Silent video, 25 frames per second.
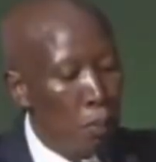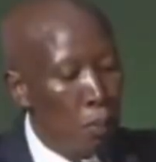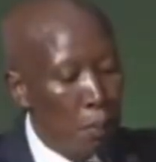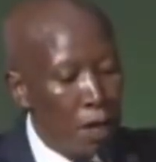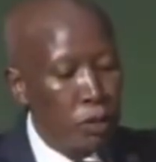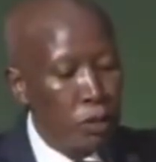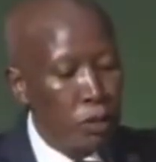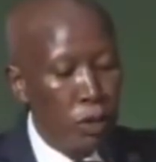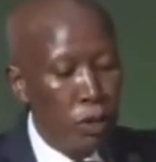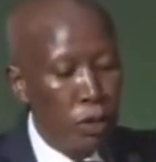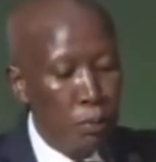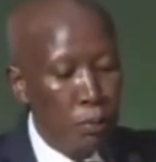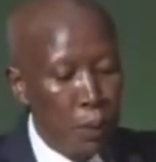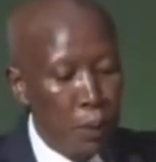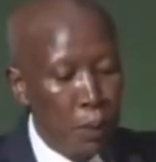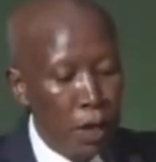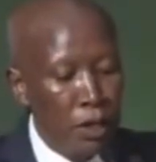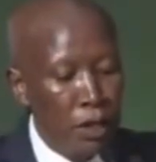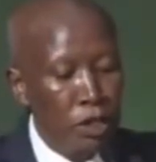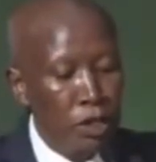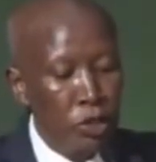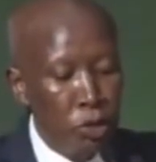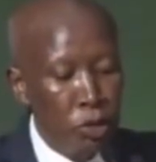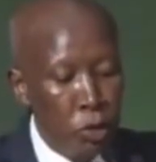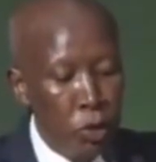must we
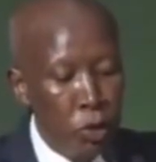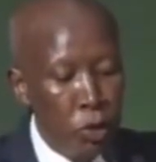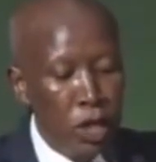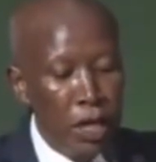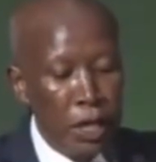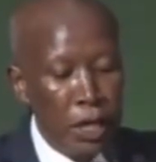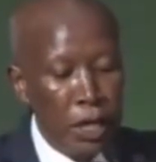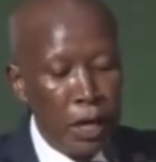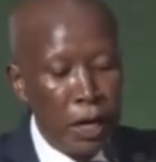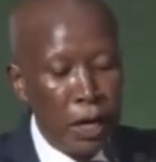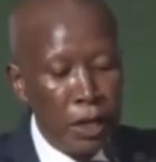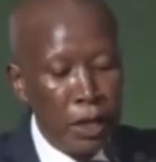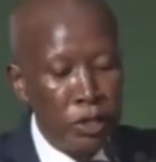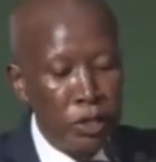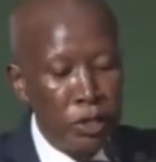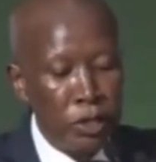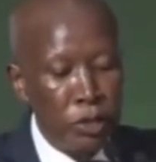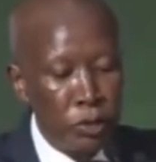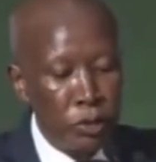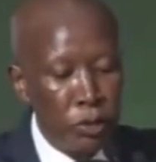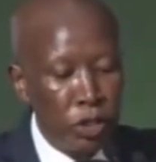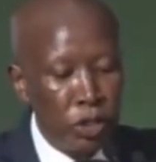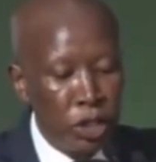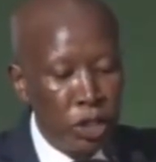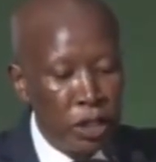build new legal
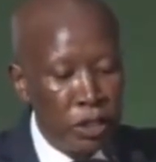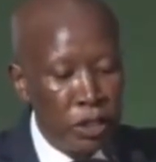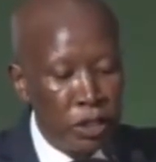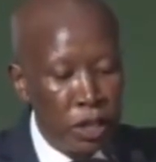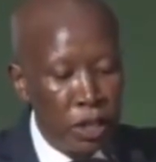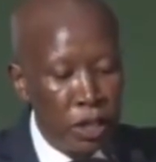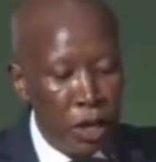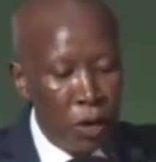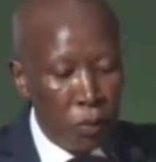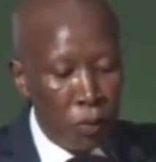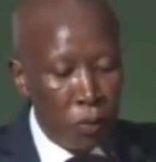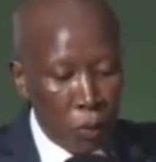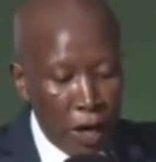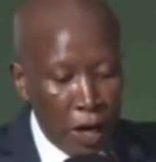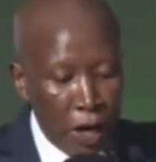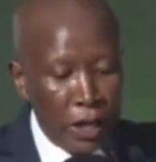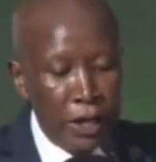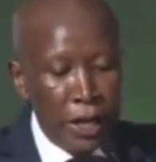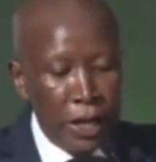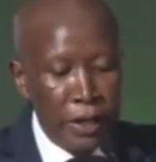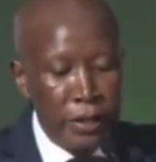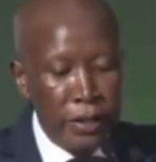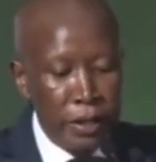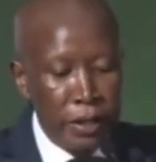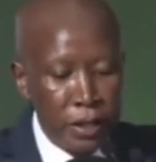institutions when
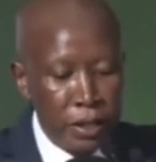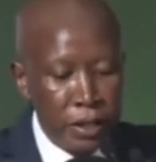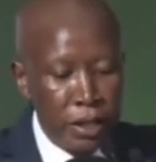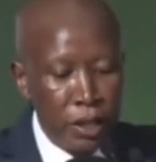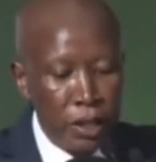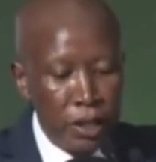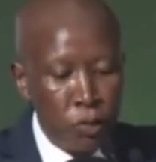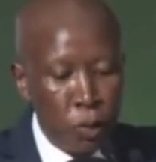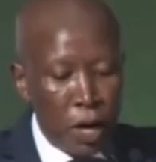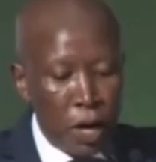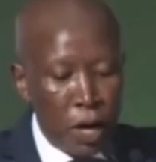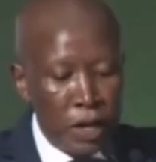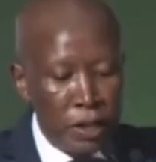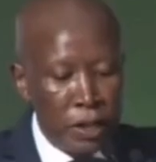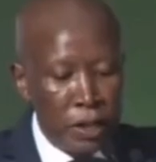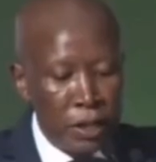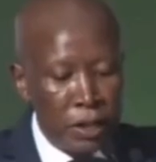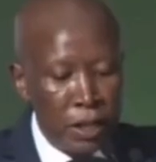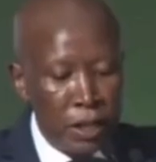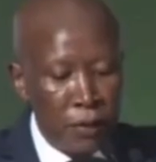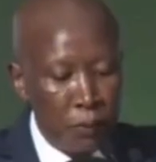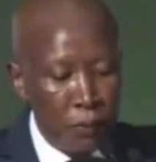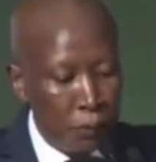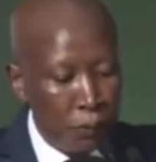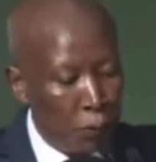the existing ones
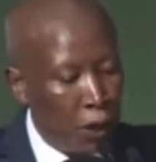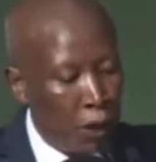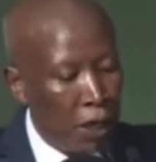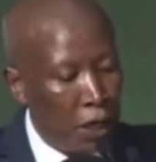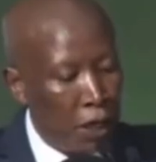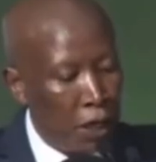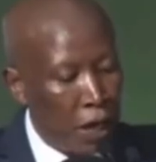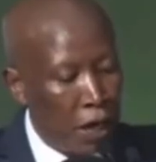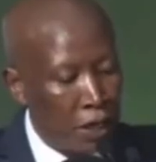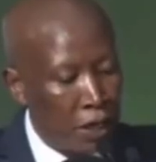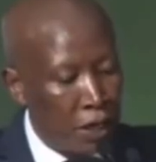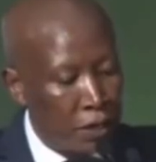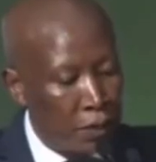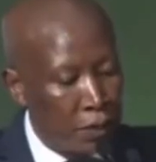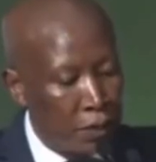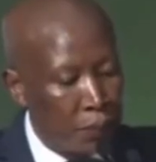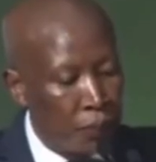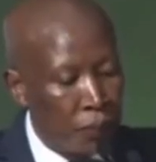fail us.